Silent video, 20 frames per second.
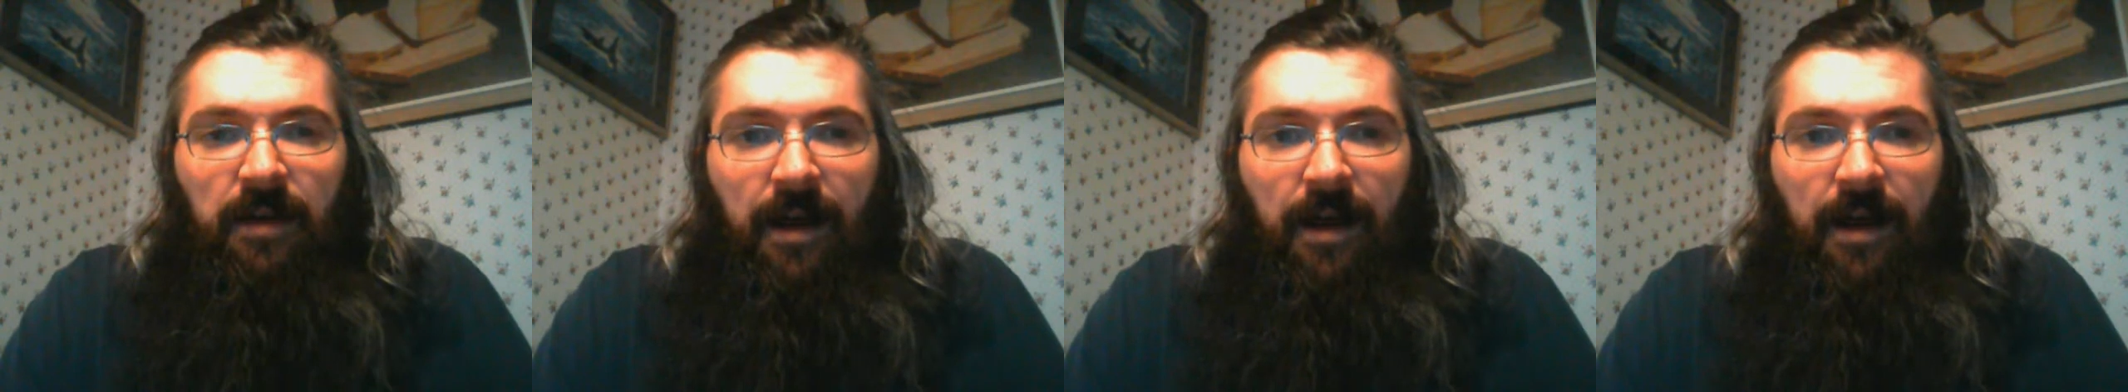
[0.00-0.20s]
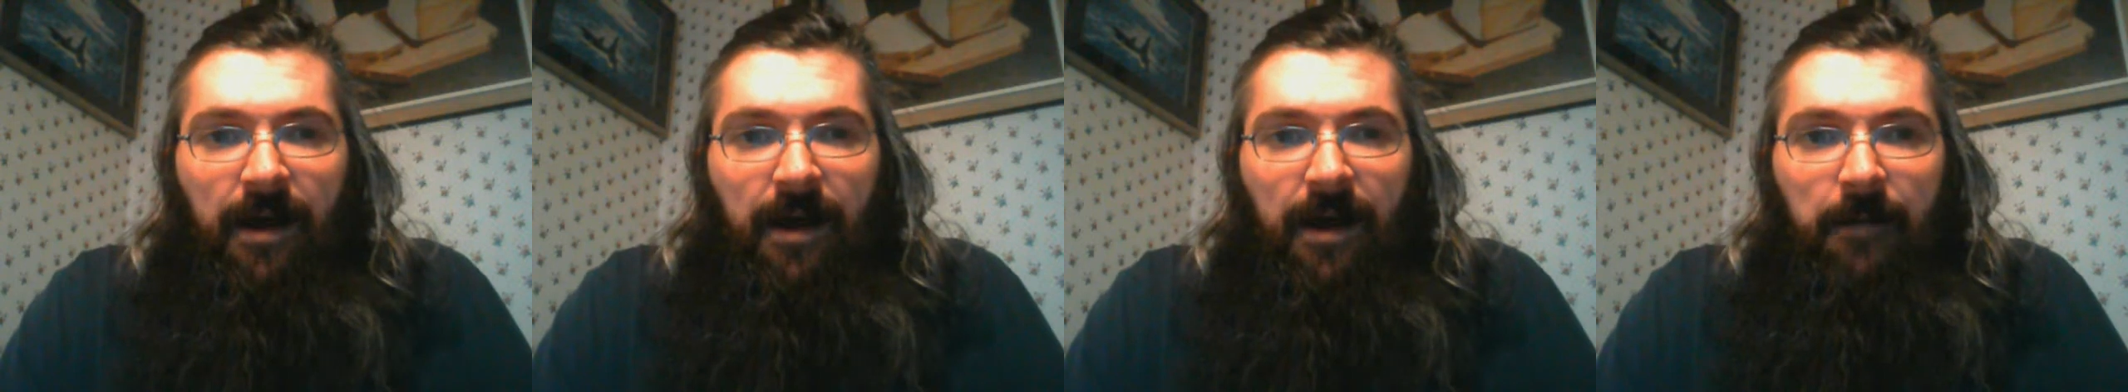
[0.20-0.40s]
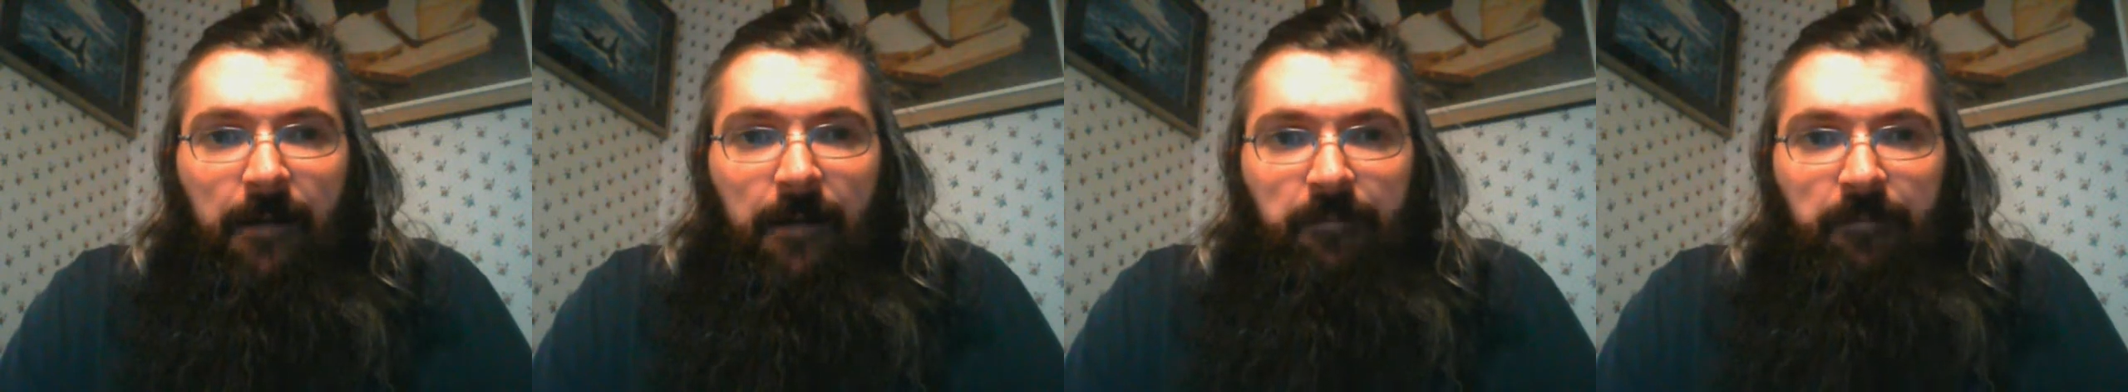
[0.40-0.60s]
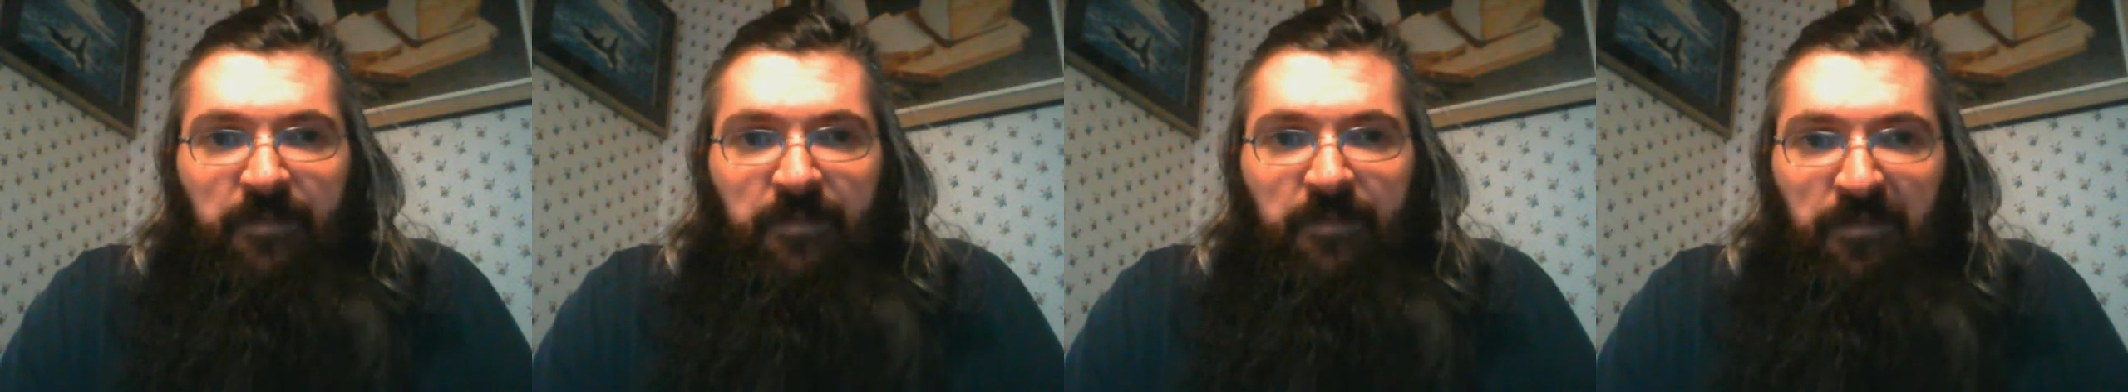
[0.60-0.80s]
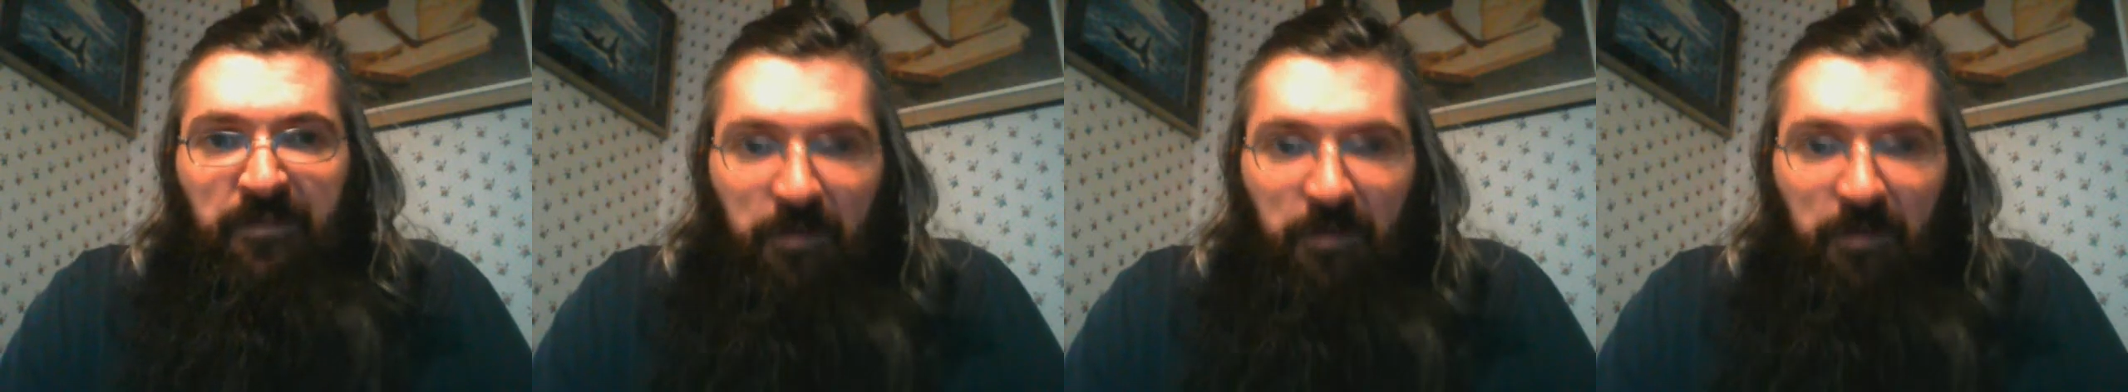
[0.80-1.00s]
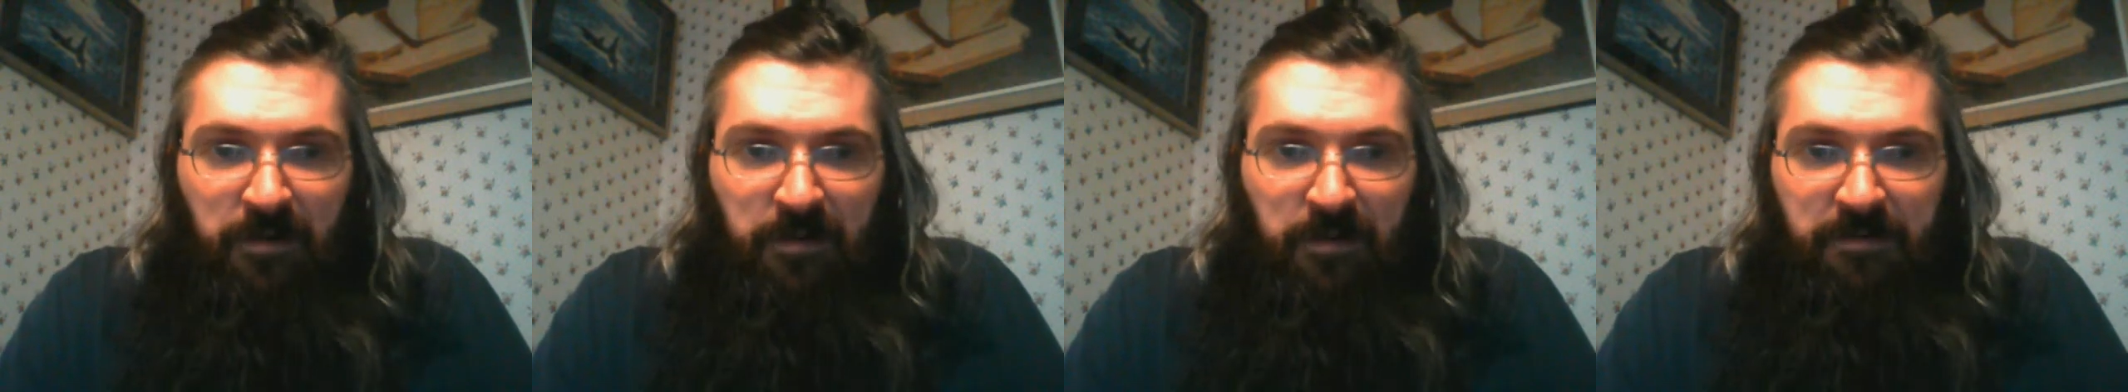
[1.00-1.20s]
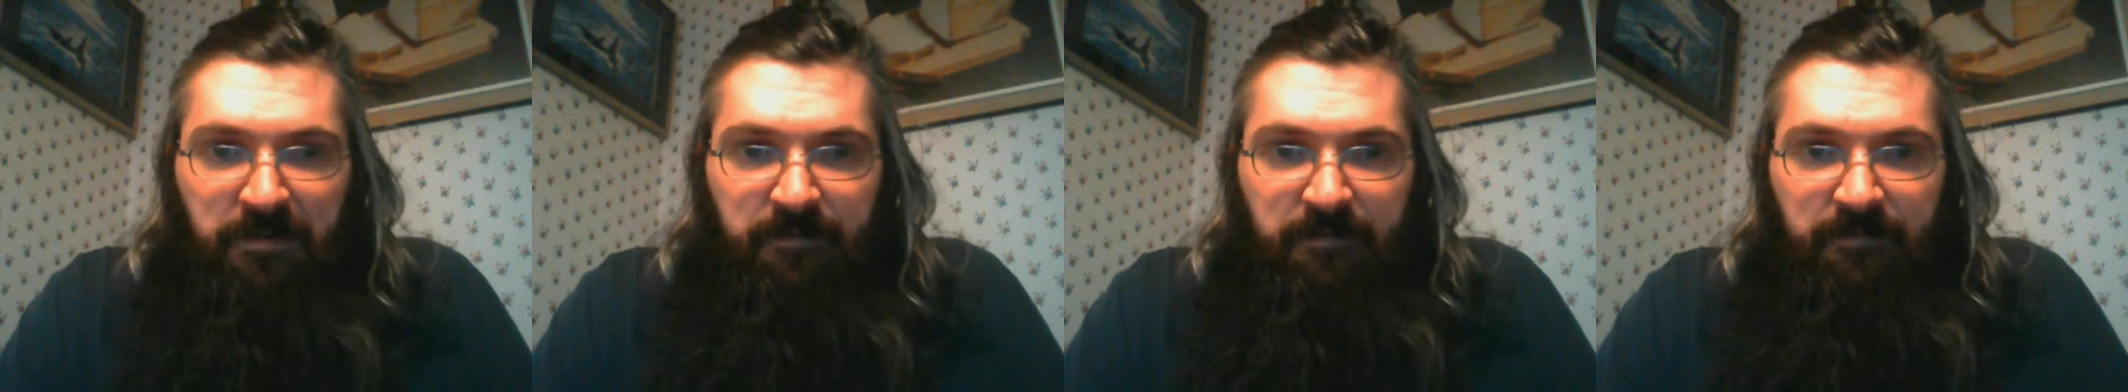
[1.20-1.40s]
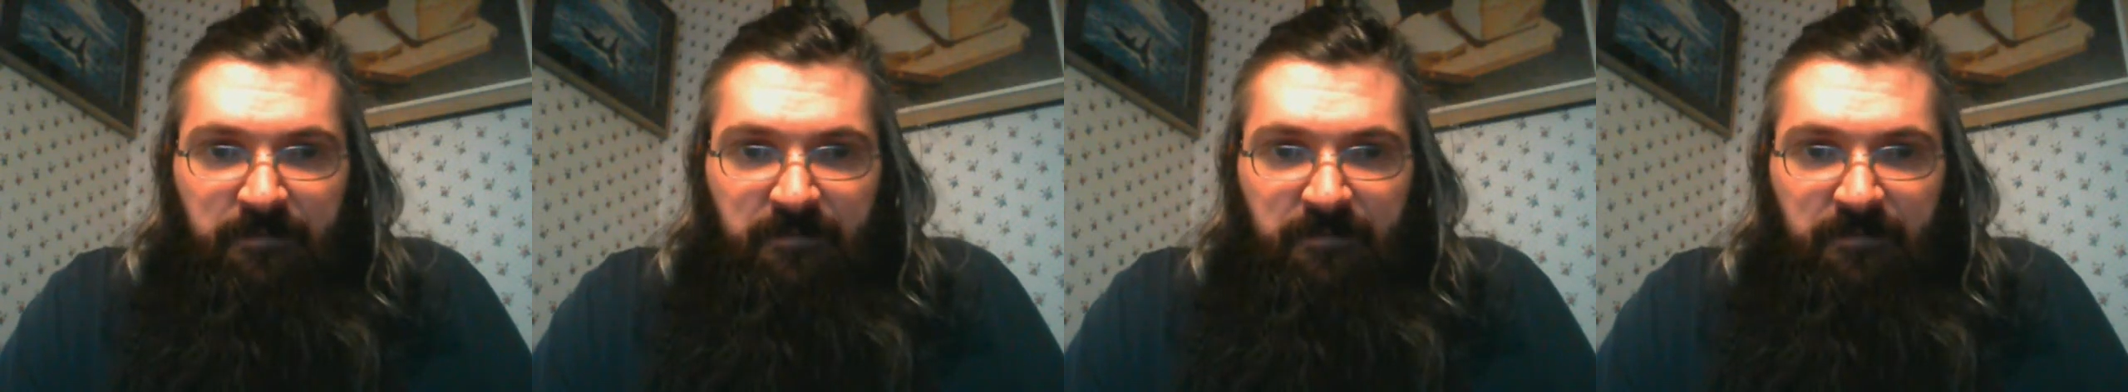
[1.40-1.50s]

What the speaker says: For,